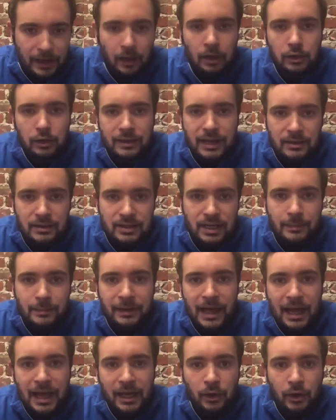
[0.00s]
can make 100,000
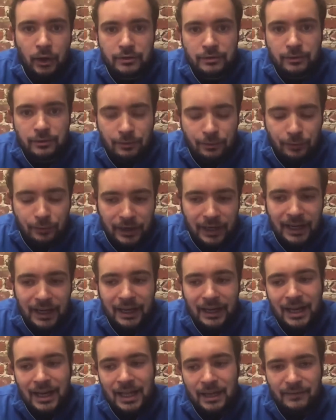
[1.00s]
API calls for
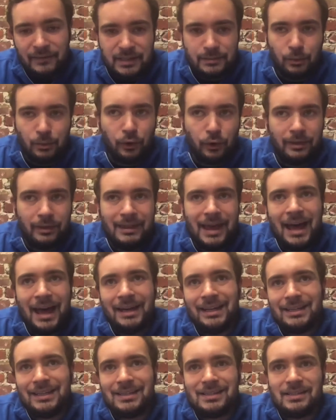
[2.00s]
free, and then if it's more than that,
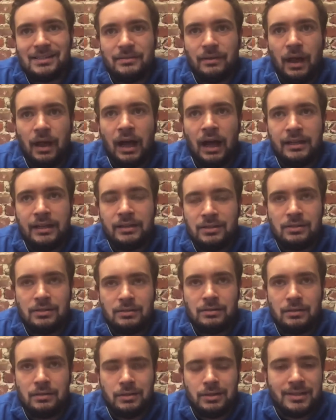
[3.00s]
it
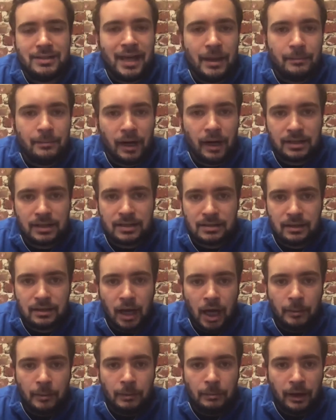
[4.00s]
starts at $10
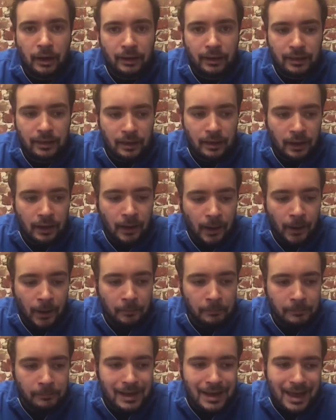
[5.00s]
a month.
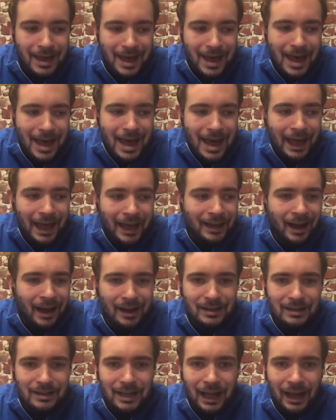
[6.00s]
Okay. And
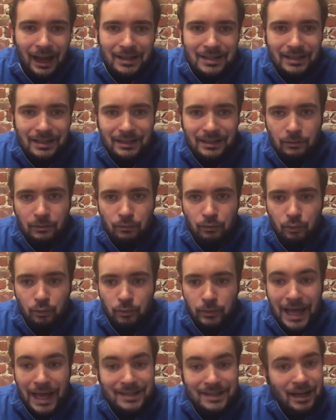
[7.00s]
honestly,
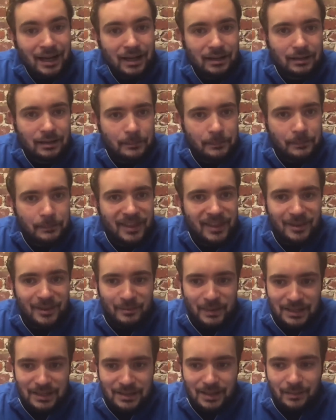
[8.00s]
that's not
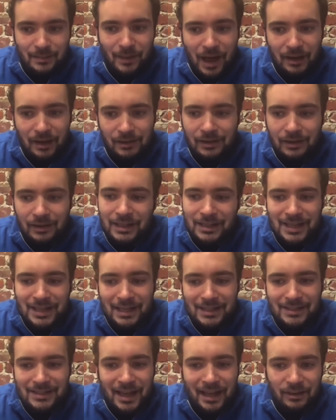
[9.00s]
the business model in the
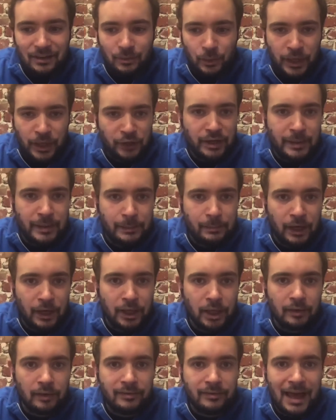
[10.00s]
sense that we're not trying to make
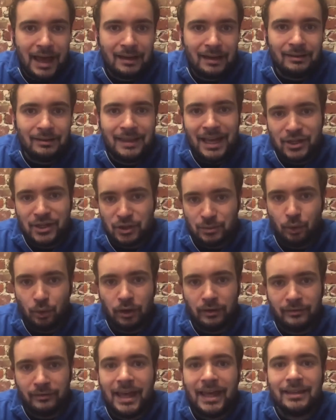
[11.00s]
money off that. That's just
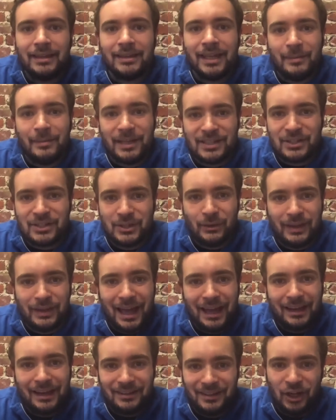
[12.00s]
more of a limit so
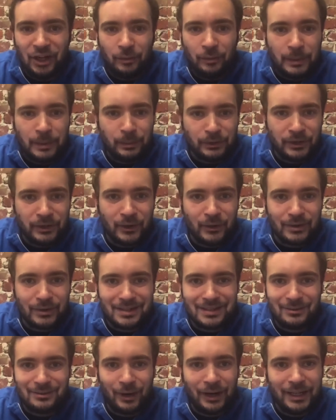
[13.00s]
that, people don't
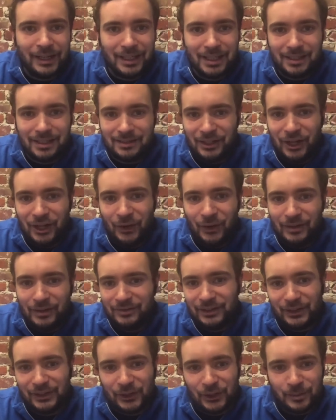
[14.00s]
write,
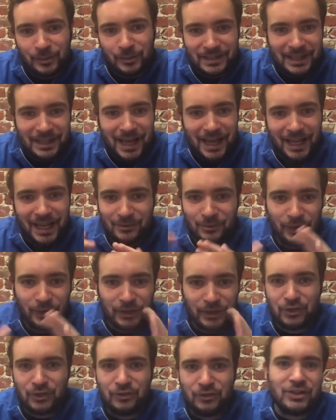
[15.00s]
infinite loops that
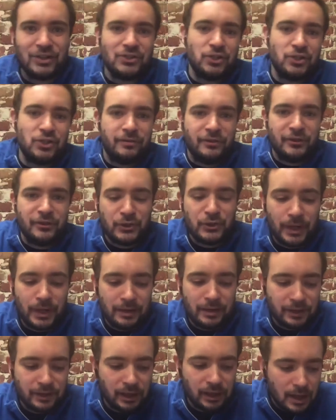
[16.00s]
really just crush servers or
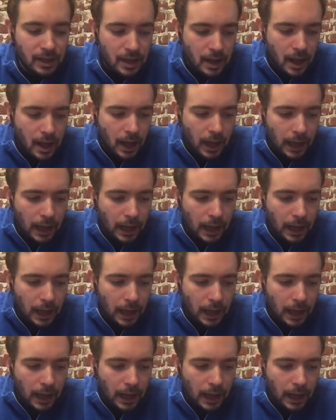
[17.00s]
whatever.